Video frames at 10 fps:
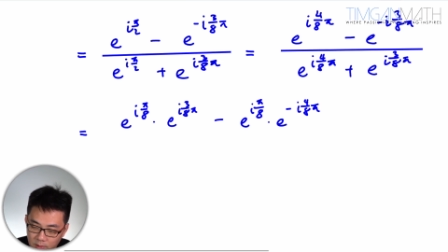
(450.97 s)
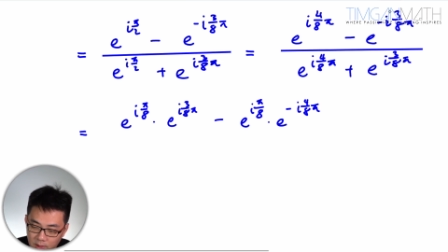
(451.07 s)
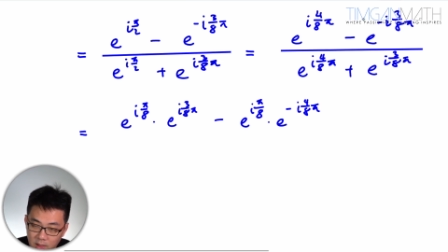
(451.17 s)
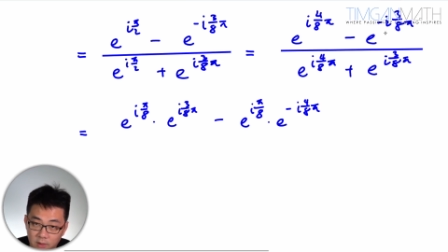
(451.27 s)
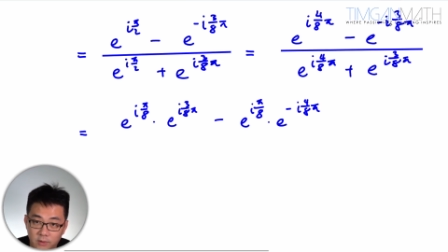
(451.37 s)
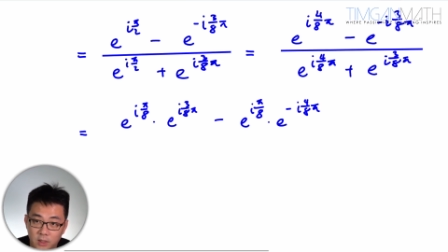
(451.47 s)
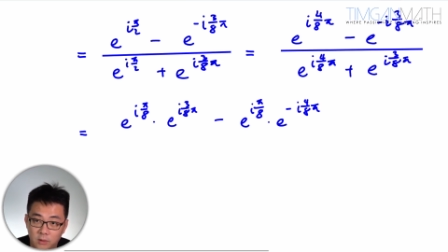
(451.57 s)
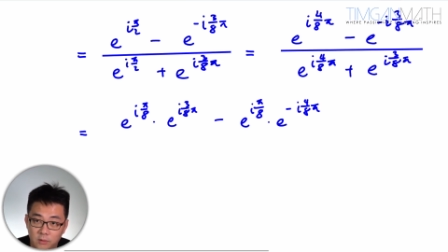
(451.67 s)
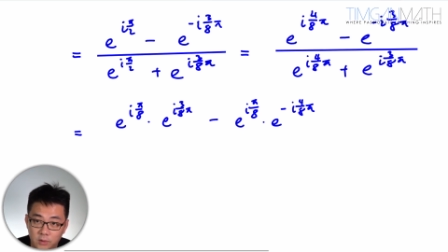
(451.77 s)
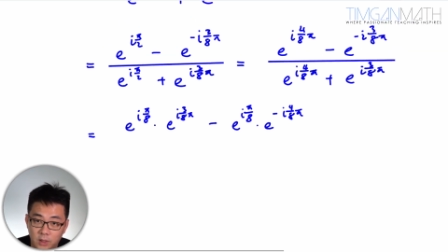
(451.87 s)
negative 8
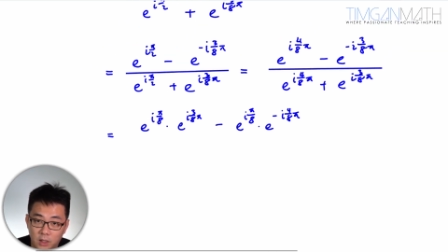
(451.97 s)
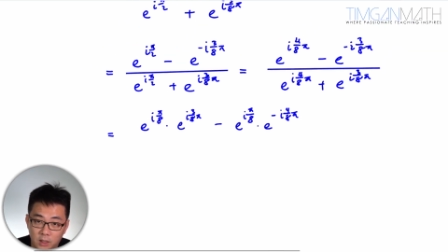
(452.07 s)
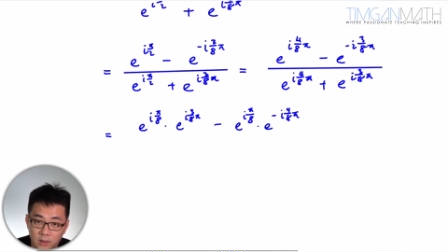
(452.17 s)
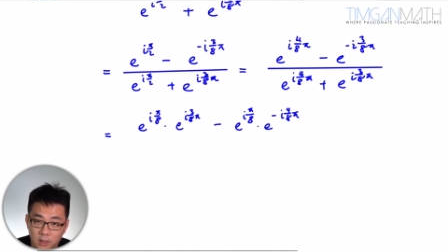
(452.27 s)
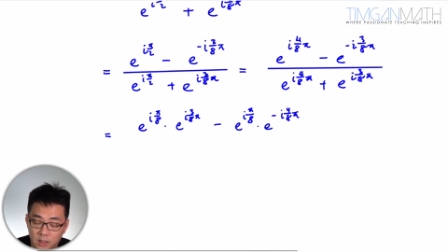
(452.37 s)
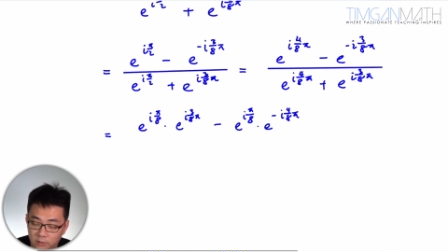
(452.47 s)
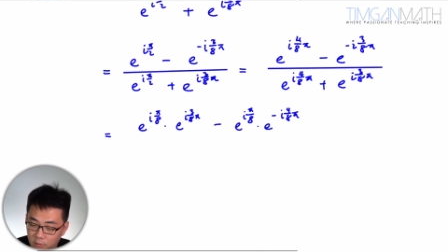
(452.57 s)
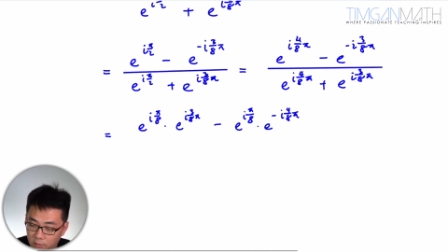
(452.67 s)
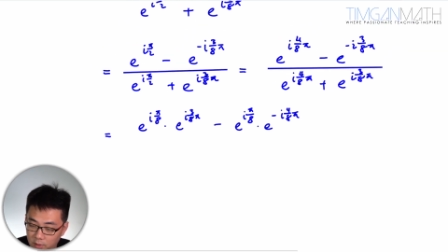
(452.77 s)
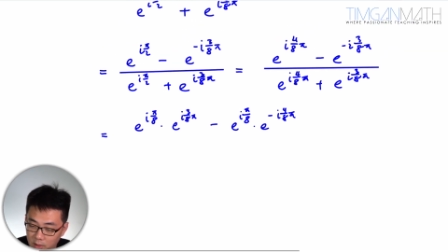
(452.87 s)
over negative
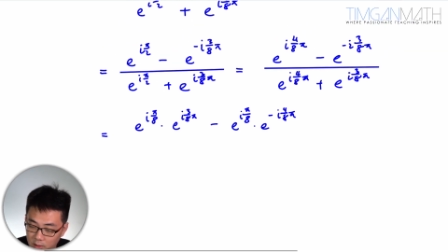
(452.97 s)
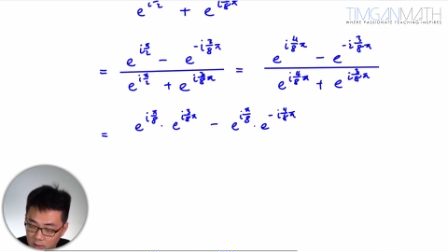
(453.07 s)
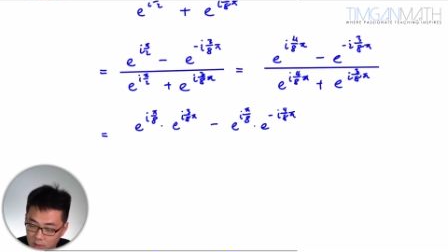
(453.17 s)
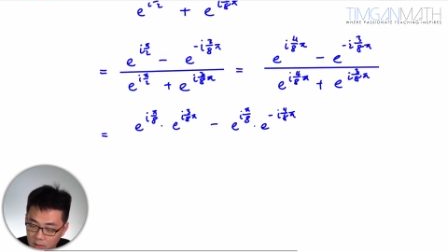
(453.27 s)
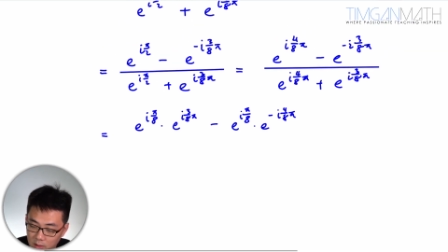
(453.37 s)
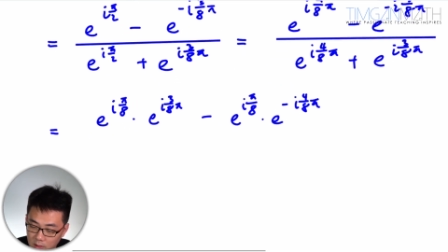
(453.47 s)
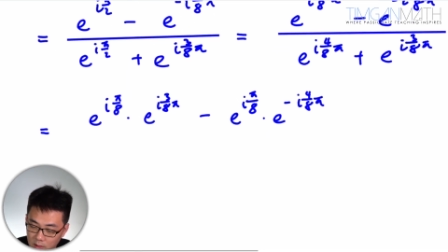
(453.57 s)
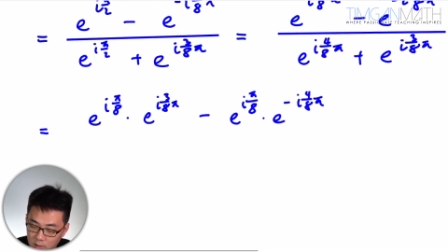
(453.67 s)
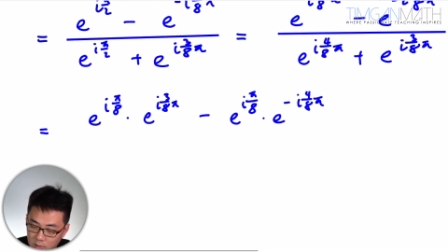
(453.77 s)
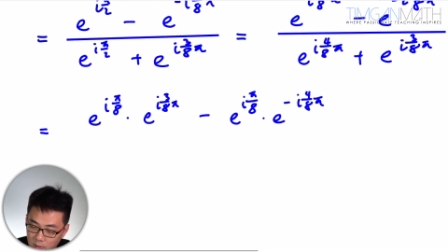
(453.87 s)
3 over 8.
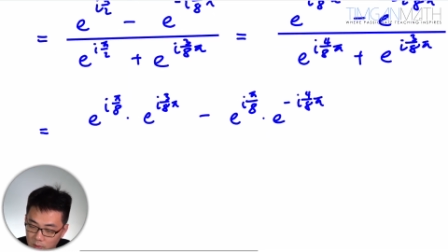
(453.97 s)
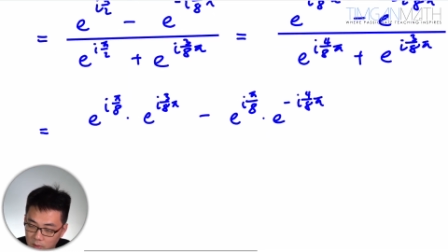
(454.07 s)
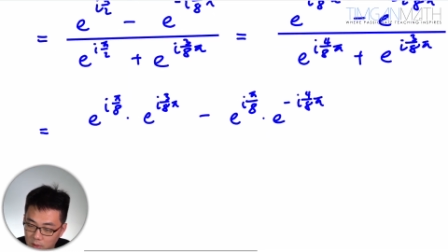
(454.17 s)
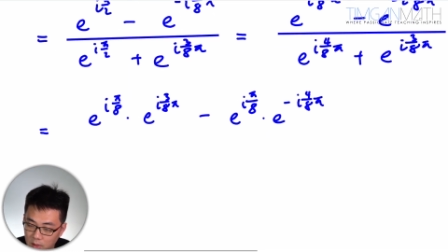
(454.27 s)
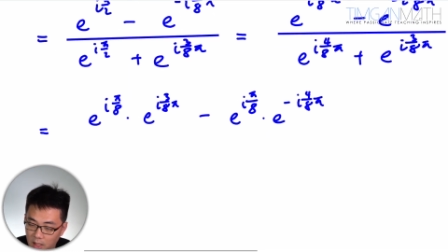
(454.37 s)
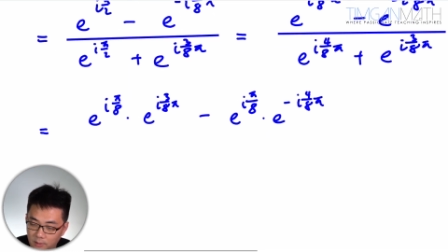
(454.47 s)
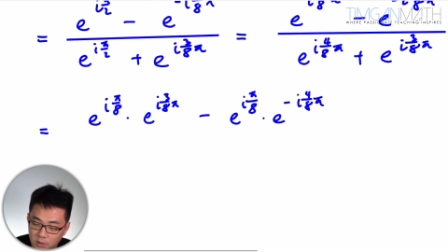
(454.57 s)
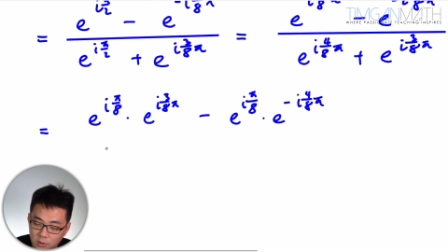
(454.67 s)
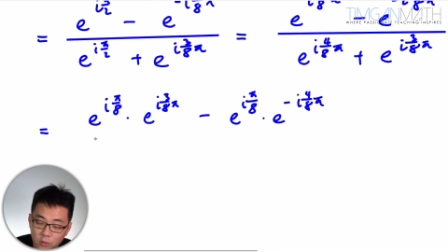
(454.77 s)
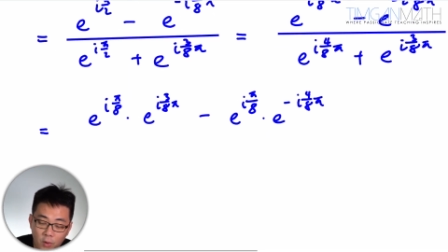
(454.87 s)
So I'm
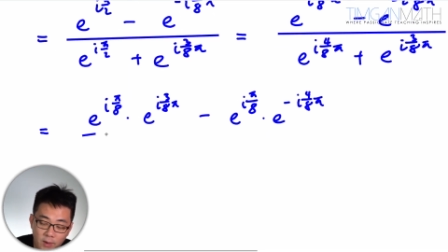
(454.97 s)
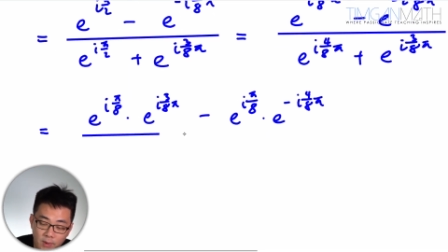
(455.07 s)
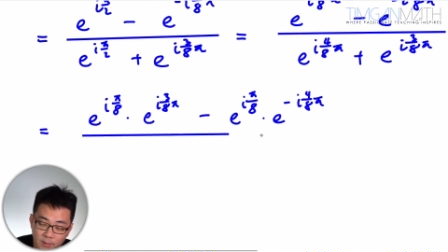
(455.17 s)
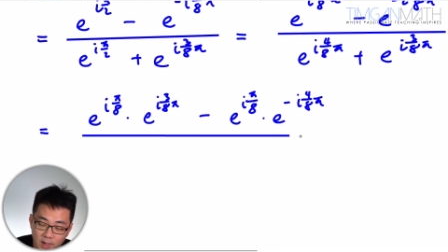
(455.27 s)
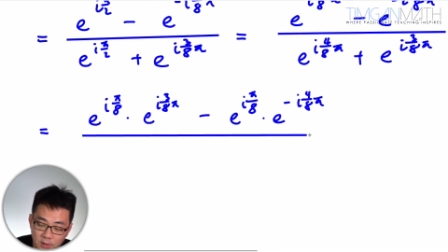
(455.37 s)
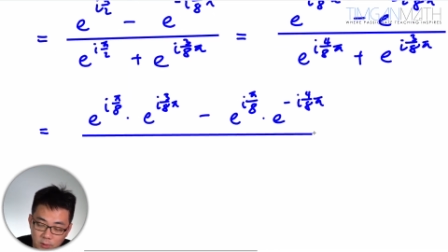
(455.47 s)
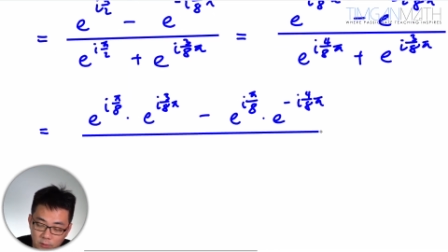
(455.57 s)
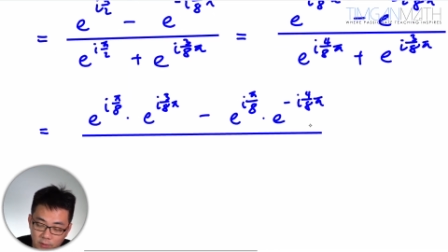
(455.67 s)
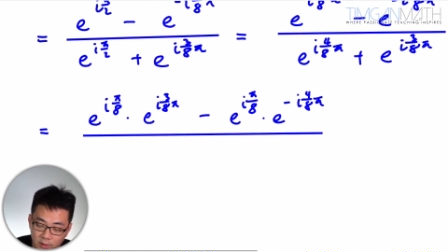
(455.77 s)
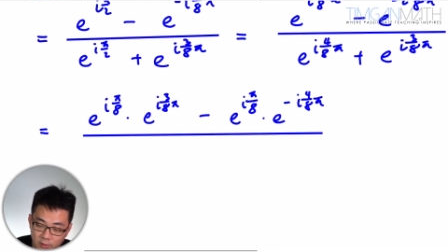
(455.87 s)
just trying my best to
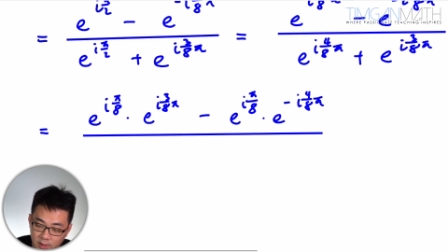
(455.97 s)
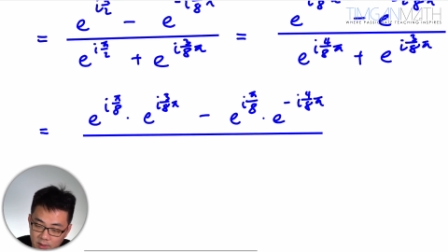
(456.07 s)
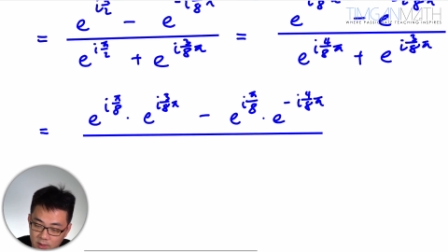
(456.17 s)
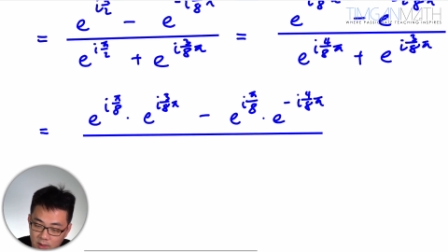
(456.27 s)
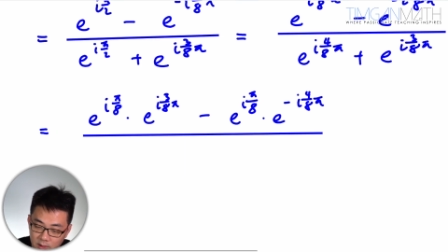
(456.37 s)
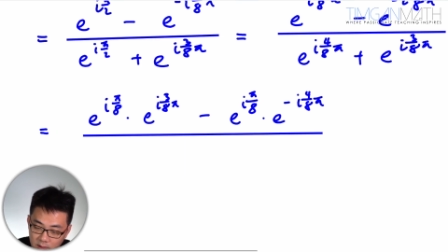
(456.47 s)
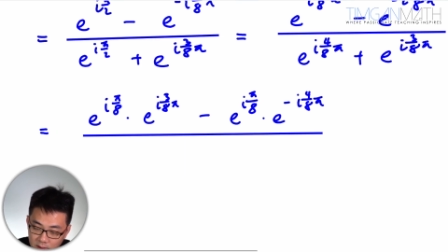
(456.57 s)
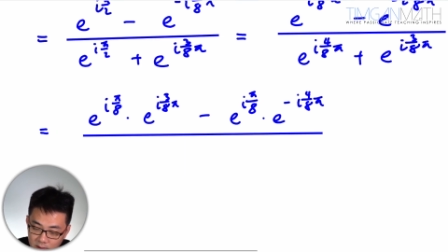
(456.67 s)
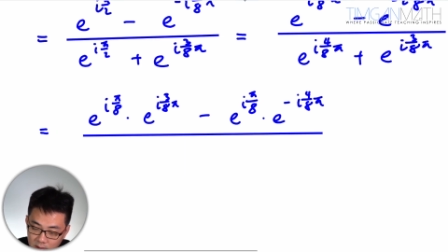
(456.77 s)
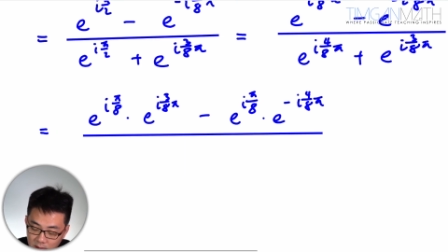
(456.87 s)
factorize
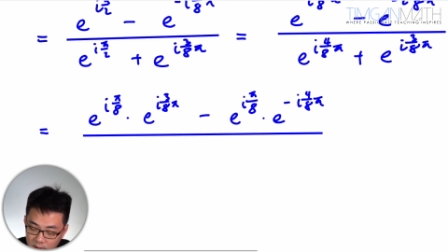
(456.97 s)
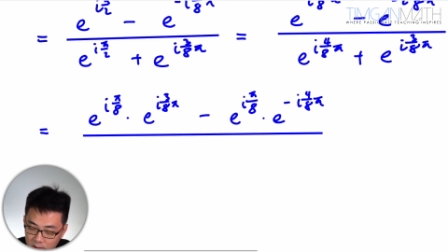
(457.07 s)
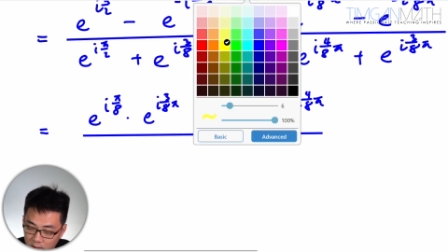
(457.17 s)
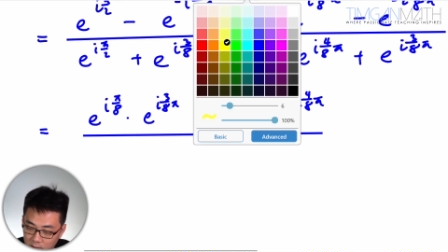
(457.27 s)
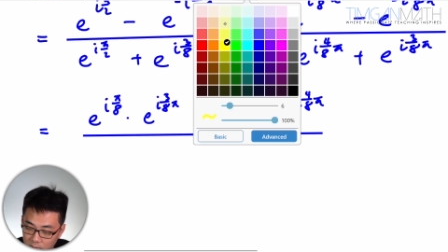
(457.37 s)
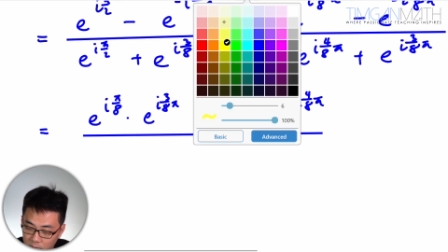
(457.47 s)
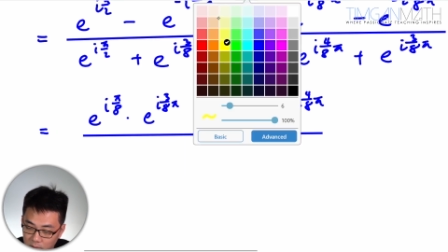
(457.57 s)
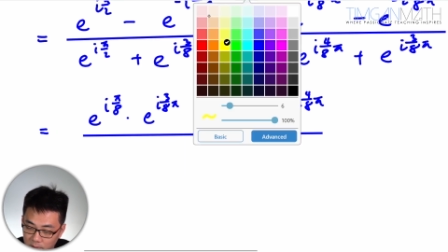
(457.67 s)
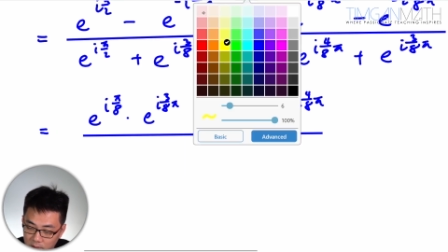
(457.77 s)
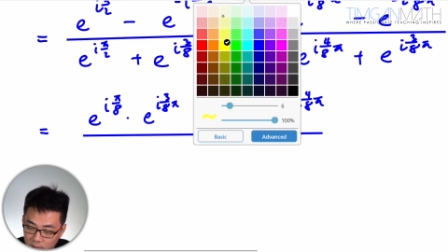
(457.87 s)
these two
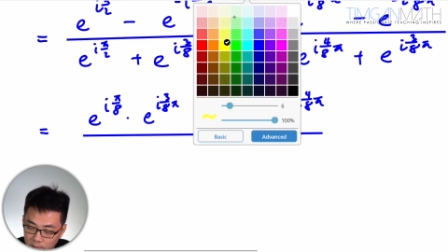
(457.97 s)
terms out.